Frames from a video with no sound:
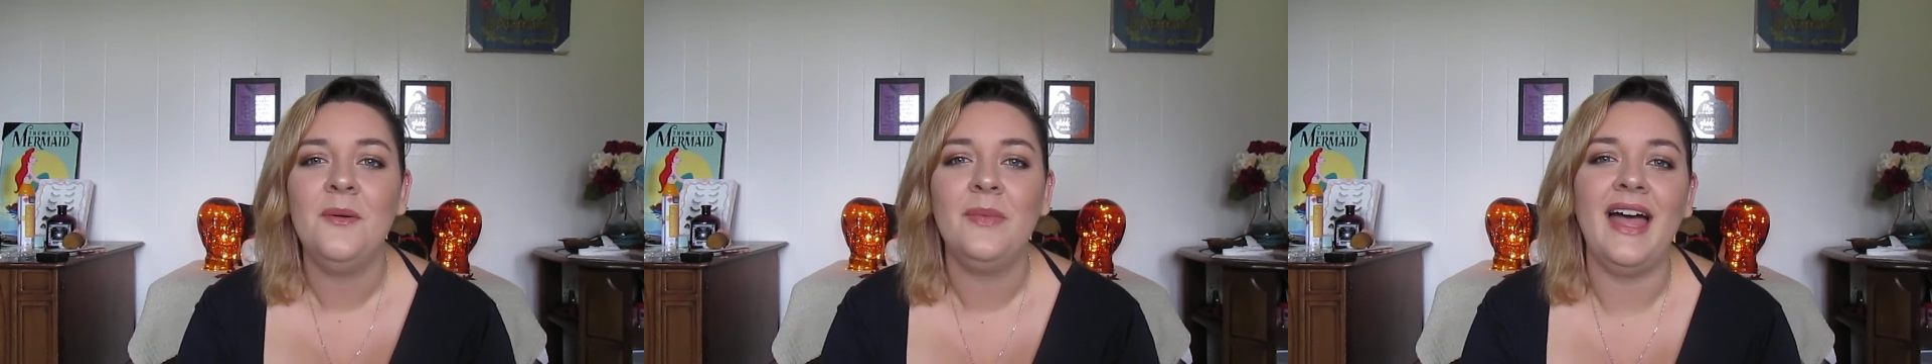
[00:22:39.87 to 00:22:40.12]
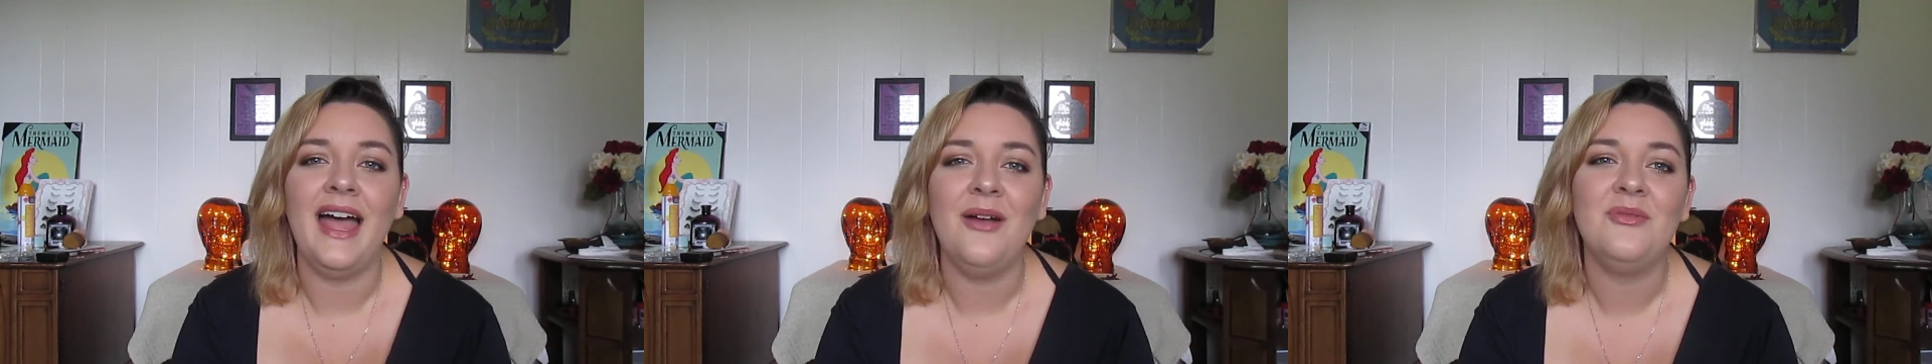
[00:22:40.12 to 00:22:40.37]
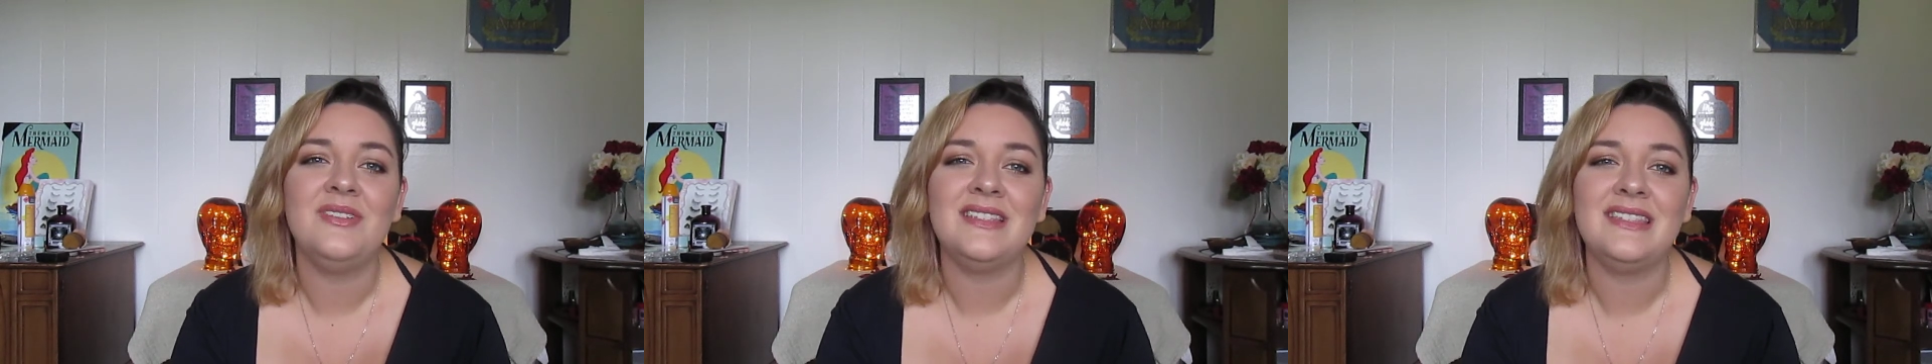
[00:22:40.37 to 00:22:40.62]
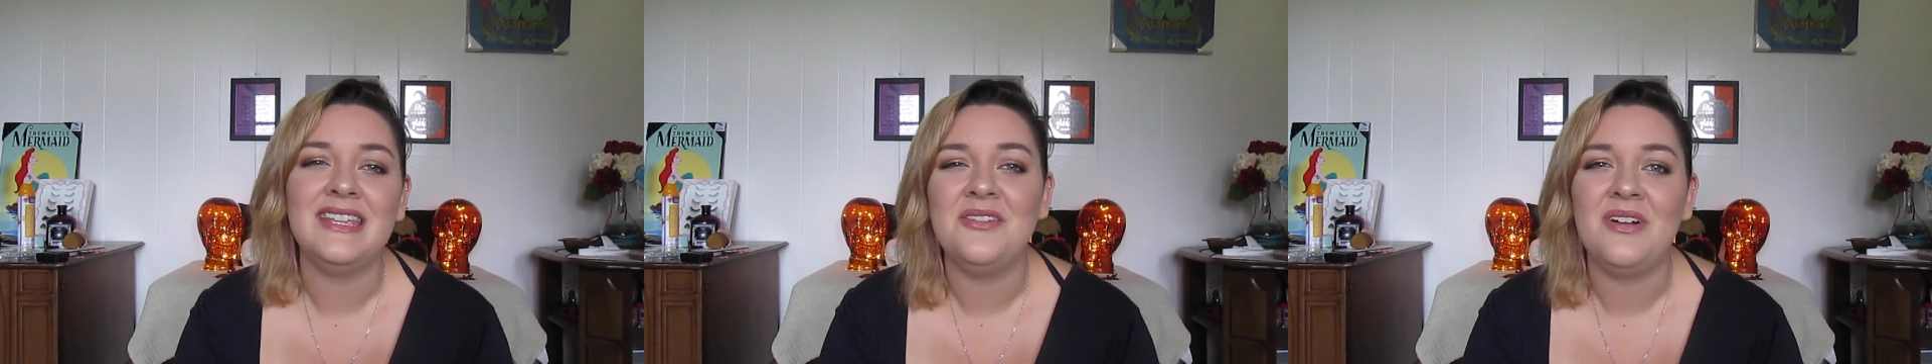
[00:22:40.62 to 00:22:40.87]
But I will
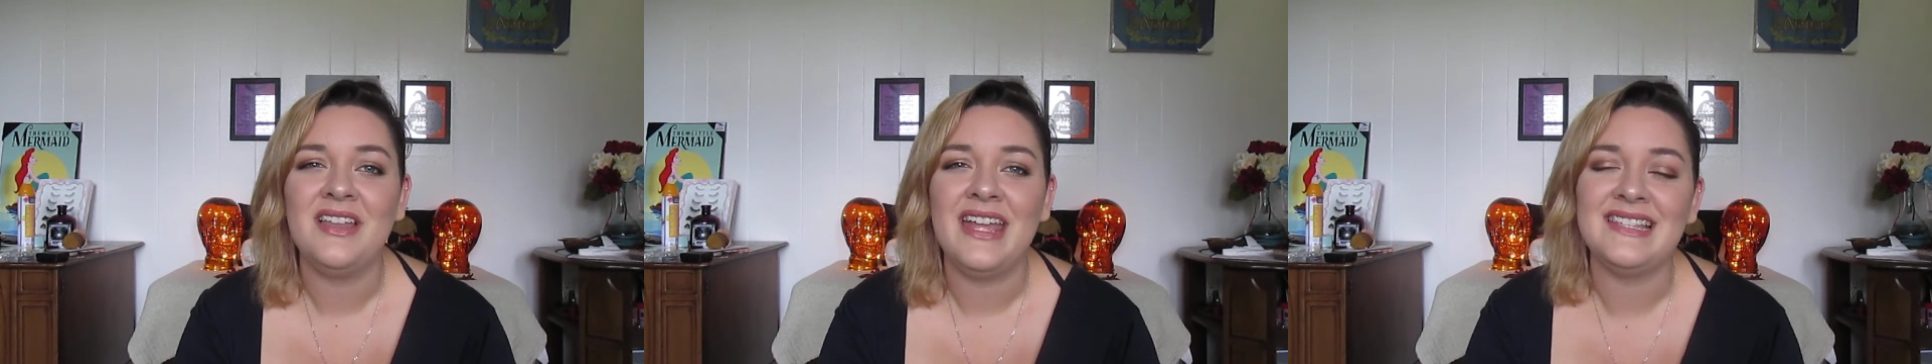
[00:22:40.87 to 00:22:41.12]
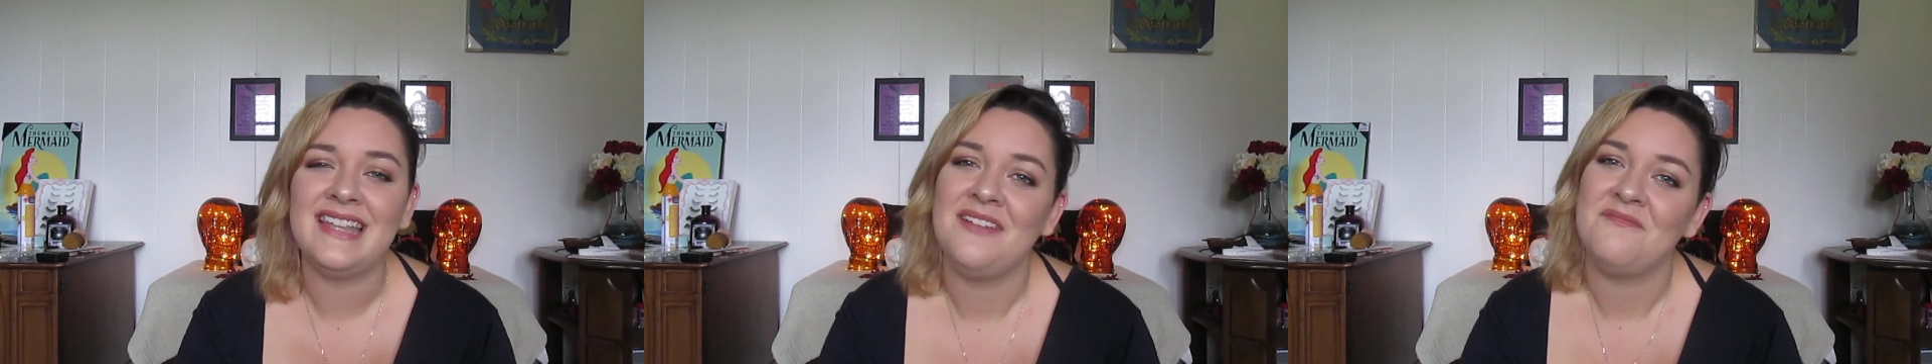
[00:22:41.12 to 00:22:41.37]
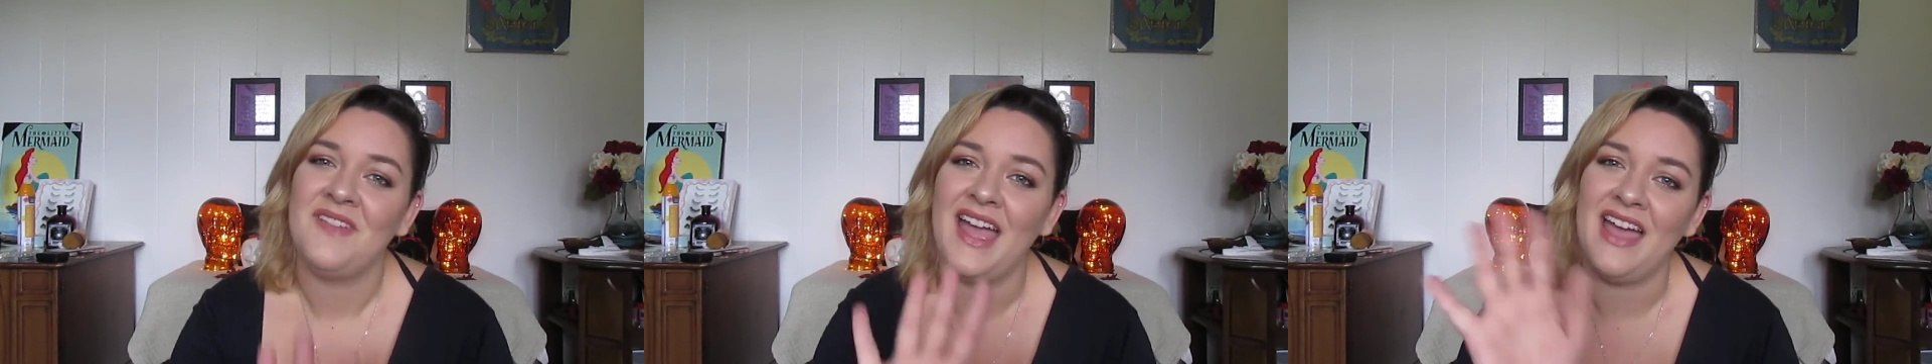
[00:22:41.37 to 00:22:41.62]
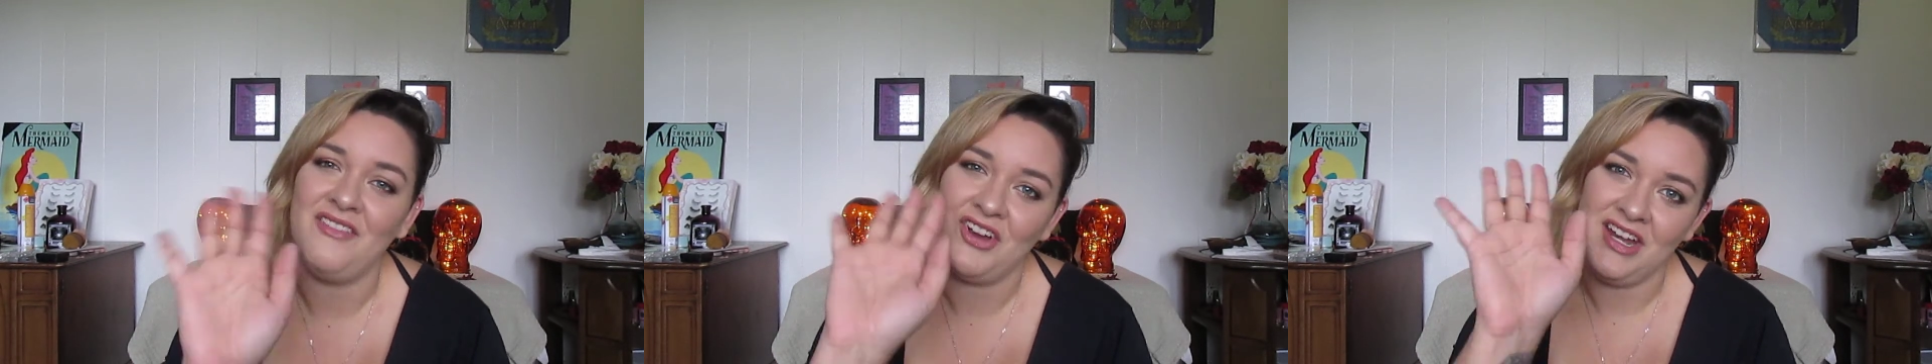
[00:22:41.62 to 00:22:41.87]
see you all next time.
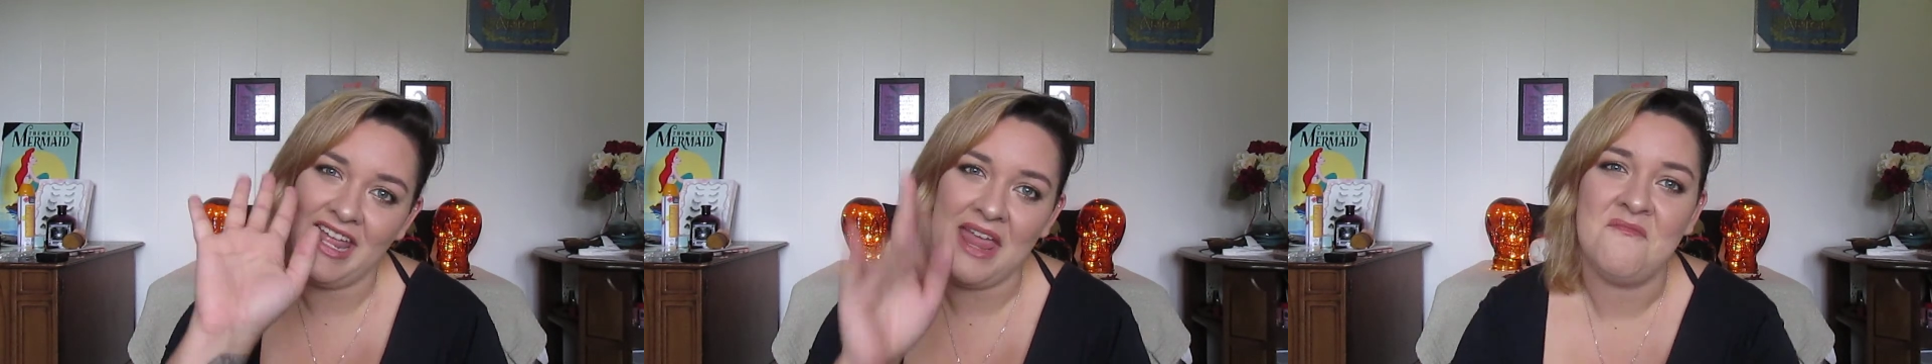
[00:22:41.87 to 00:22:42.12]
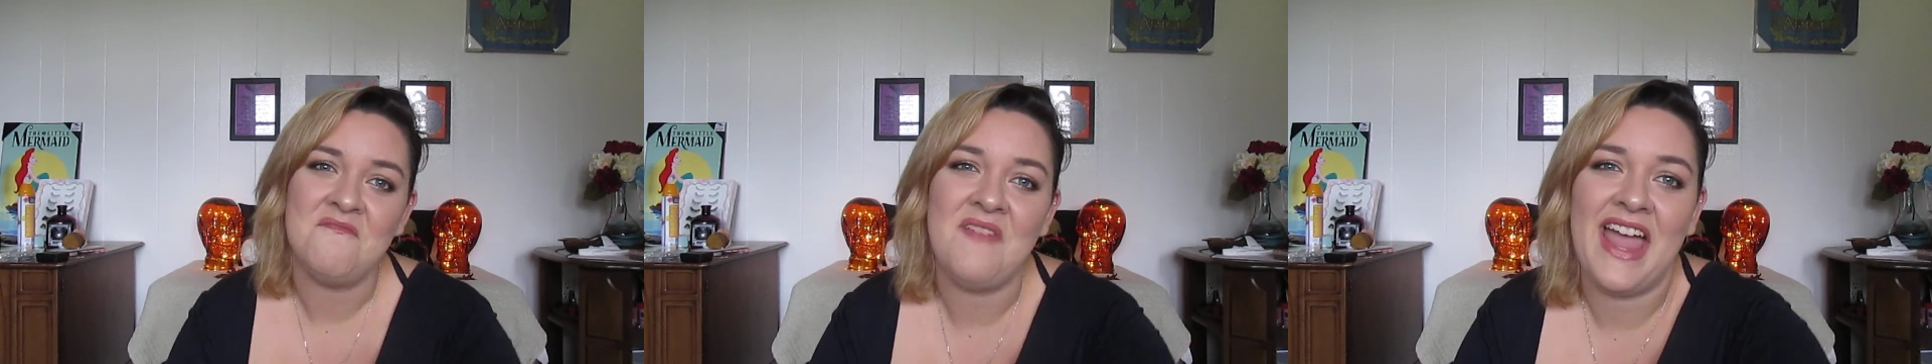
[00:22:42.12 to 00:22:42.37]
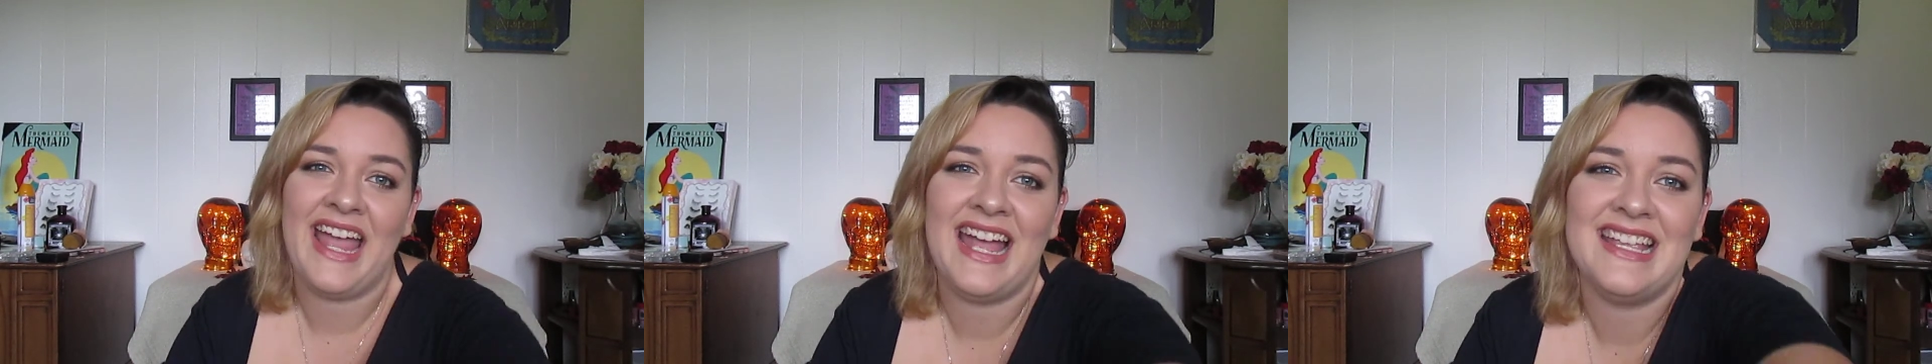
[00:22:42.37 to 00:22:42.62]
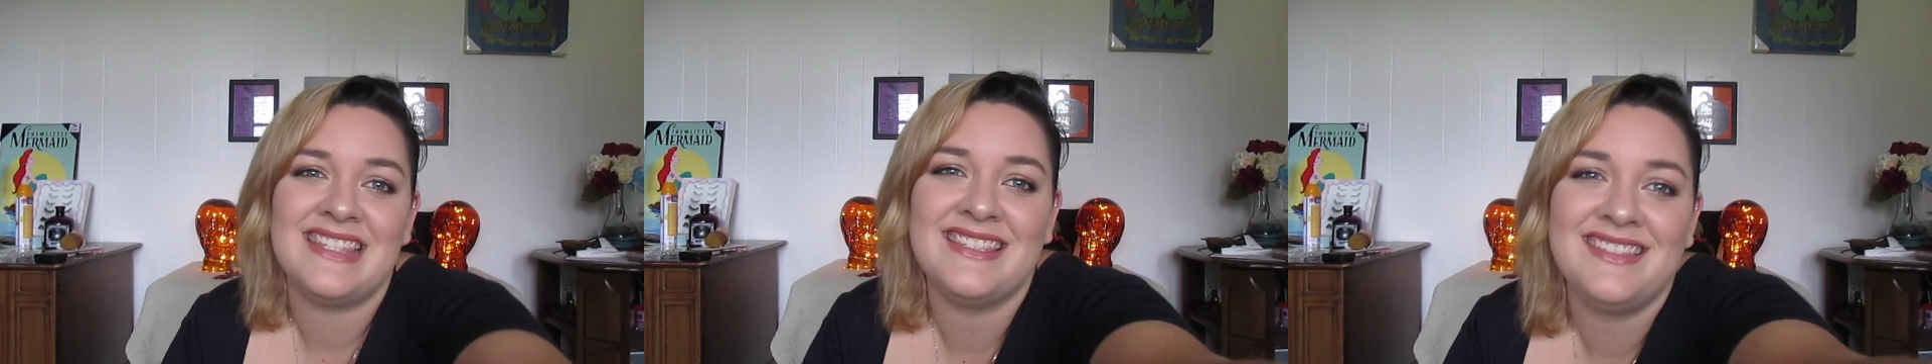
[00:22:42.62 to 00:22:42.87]
Have a great day. Bye,
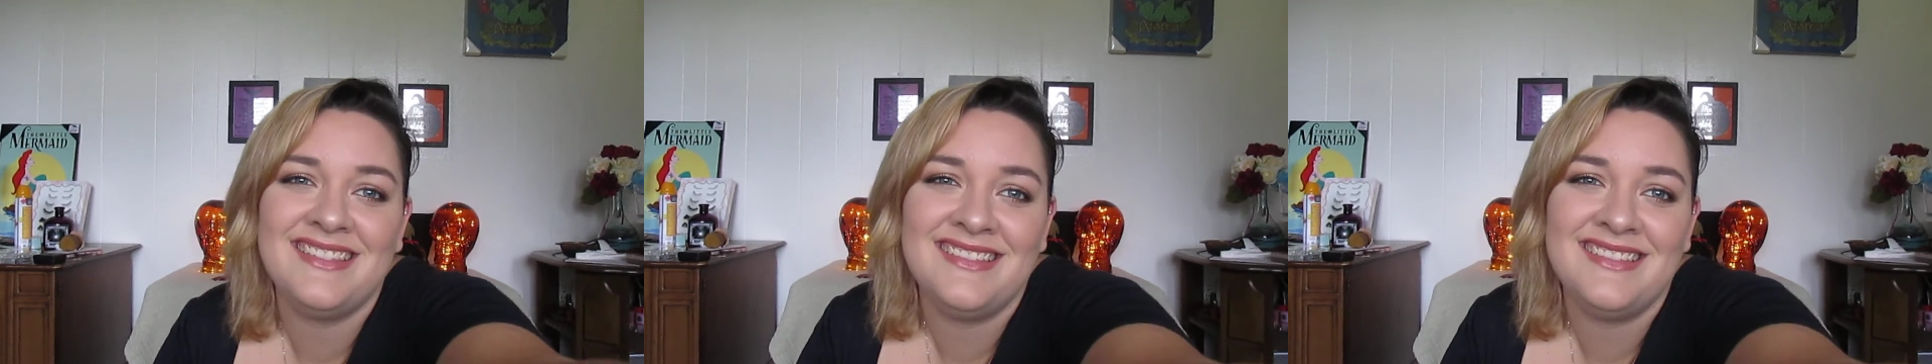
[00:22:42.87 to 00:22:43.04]
guys.